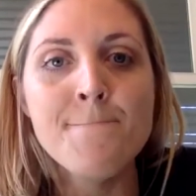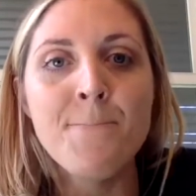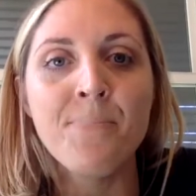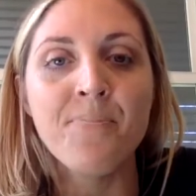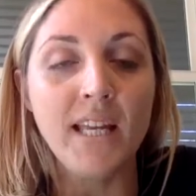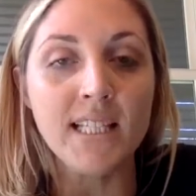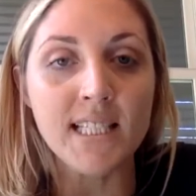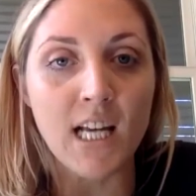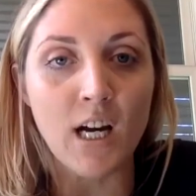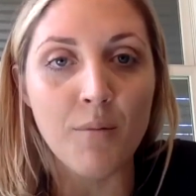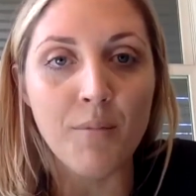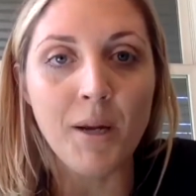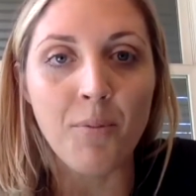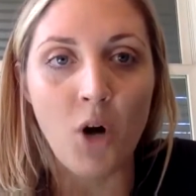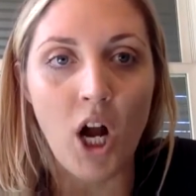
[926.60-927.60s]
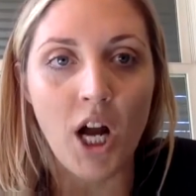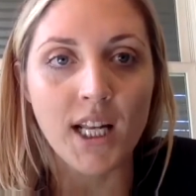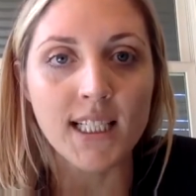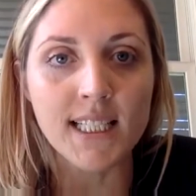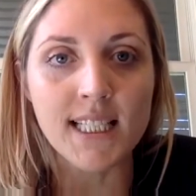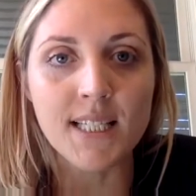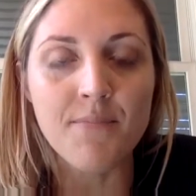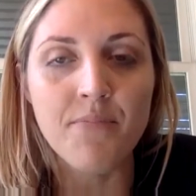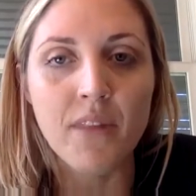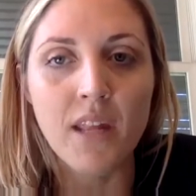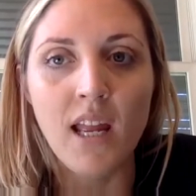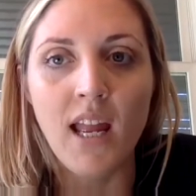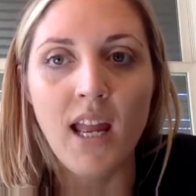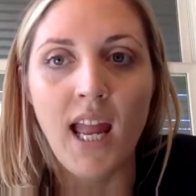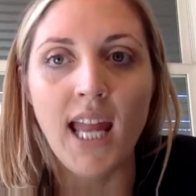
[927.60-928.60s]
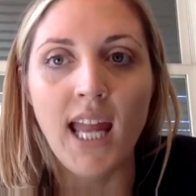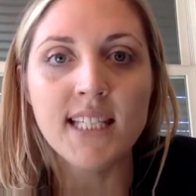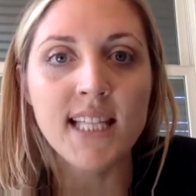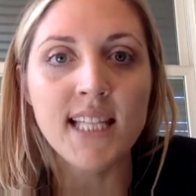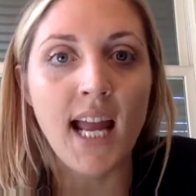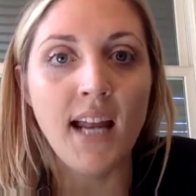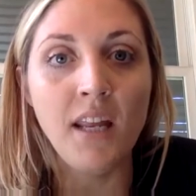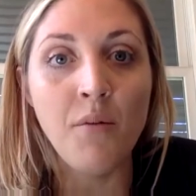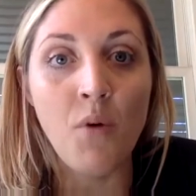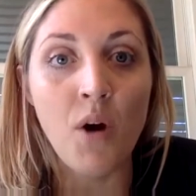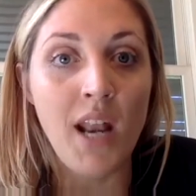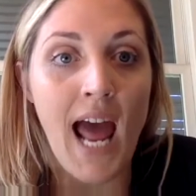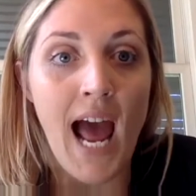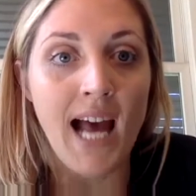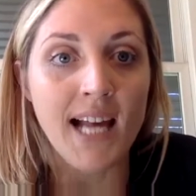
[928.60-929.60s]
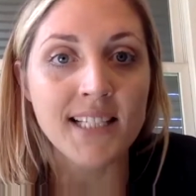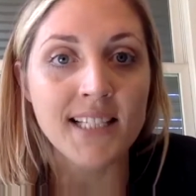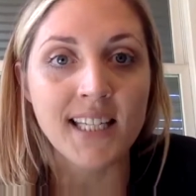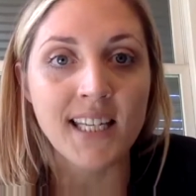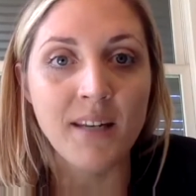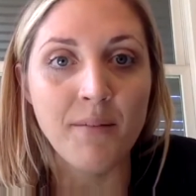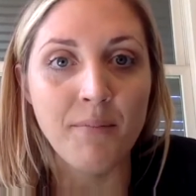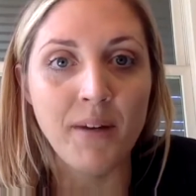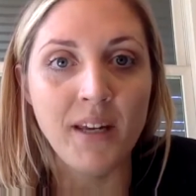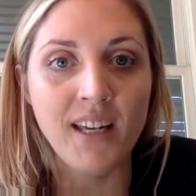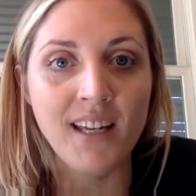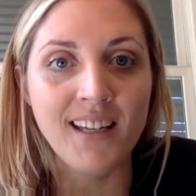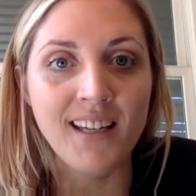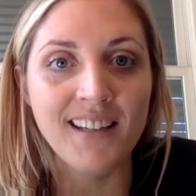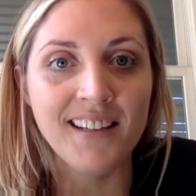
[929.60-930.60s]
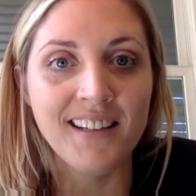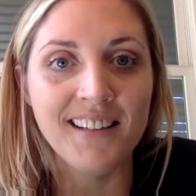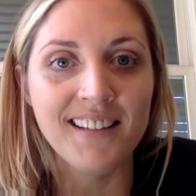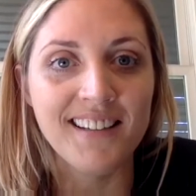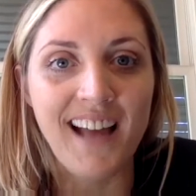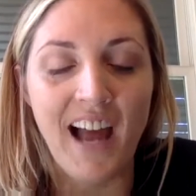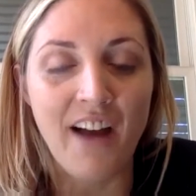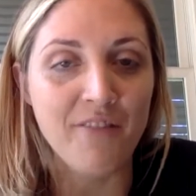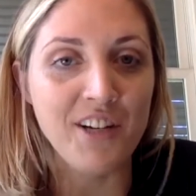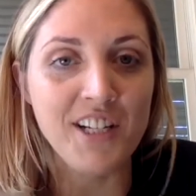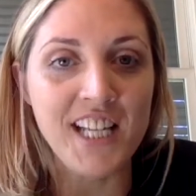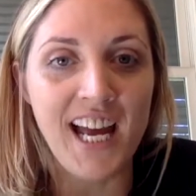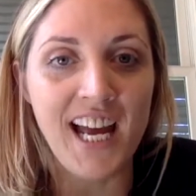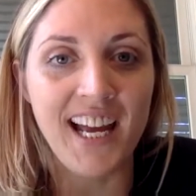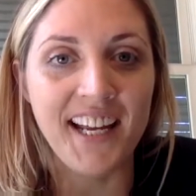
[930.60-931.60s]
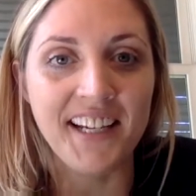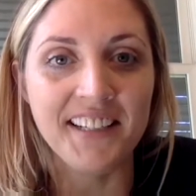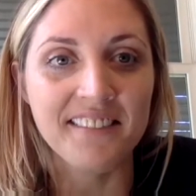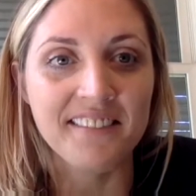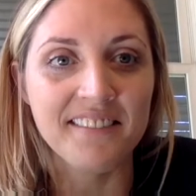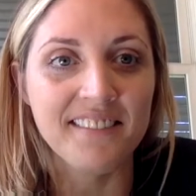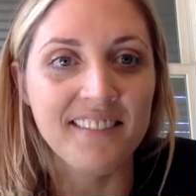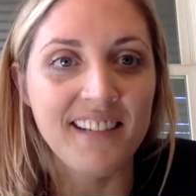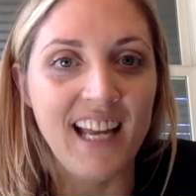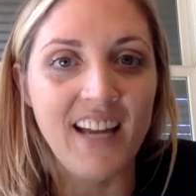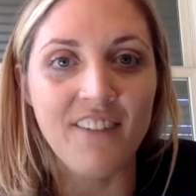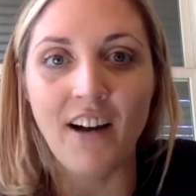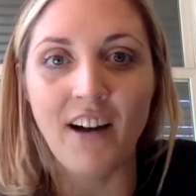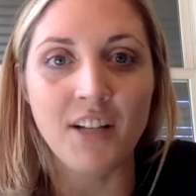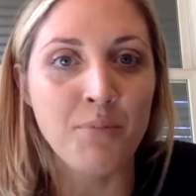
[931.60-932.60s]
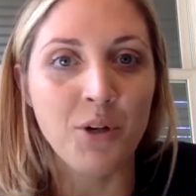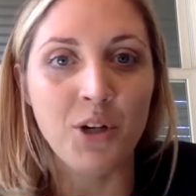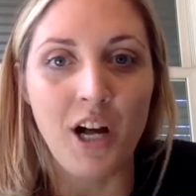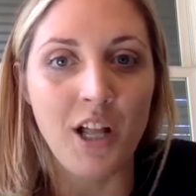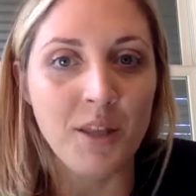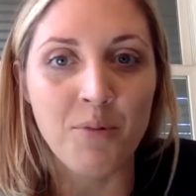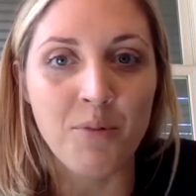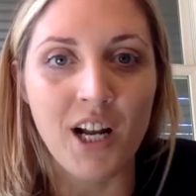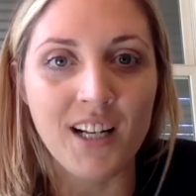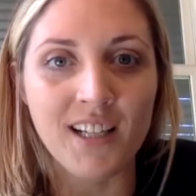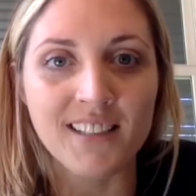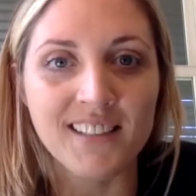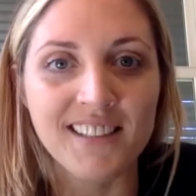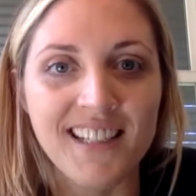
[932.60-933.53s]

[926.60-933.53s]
They sell me a product. Is anyone asking me every day if I put on the product?